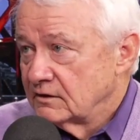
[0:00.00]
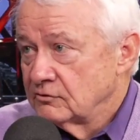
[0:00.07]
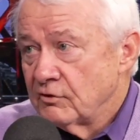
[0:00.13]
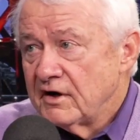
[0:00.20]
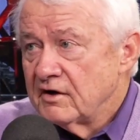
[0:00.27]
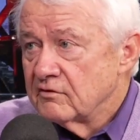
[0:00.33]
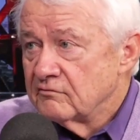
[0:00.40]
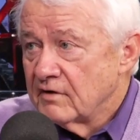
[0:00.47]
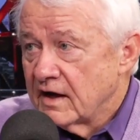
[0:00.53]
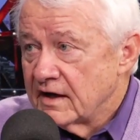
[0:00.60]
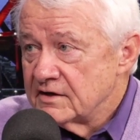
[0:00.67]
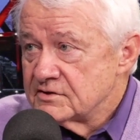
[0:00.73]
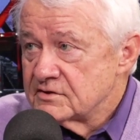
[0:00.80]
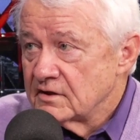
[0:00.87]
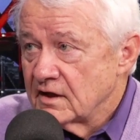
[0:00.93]
great
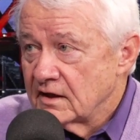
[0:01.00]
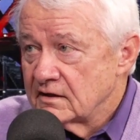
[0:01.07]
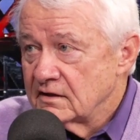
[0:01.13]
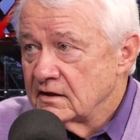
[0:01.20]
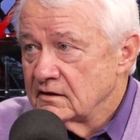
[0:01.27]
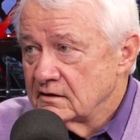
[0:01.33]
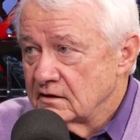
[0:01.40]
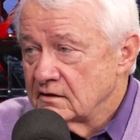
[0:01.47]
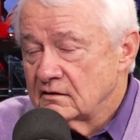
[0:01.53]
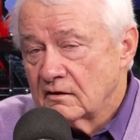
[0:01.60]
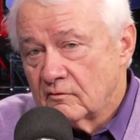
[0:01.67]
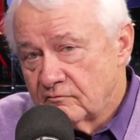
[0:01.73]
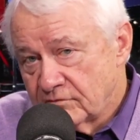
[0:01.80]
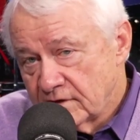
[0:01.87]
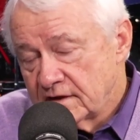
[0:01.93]
advice. And I think that
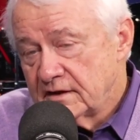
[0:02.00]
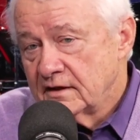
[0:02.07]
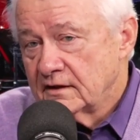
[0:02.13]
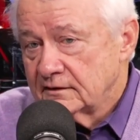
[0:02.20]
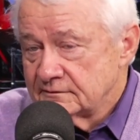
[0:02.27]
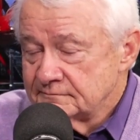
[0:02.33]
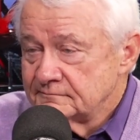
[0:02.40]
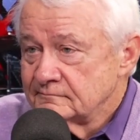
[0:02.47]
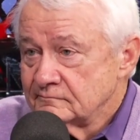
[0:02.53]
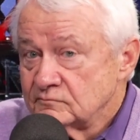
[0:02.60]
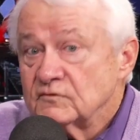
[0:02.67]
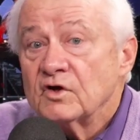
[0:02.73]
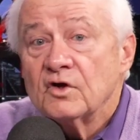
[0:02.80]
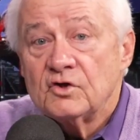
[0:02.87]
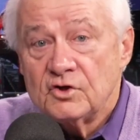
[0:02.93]
hopefully
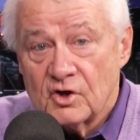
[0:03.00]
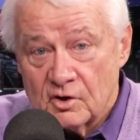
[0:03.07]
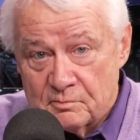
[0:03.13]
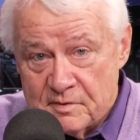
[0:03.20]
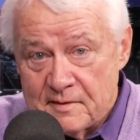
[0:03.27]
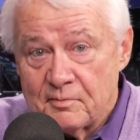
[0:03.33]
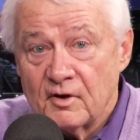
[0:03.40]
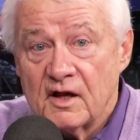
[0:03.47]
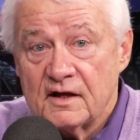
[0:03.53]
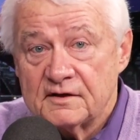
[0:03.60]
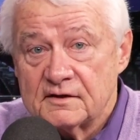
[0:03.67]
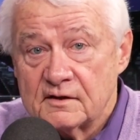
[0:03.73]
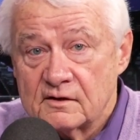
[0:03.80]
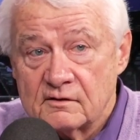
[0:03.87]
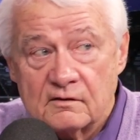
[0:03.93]
young people
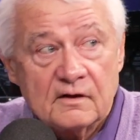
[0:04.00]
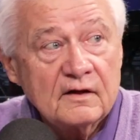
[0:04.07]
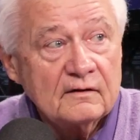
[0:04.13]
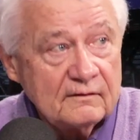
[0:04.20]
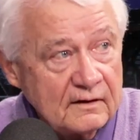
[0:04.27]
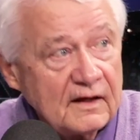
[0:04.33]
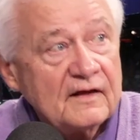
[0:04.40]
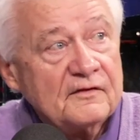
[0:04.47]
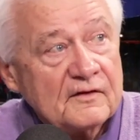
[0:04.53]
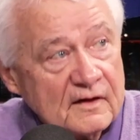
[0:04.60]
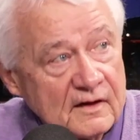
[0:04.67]
out there in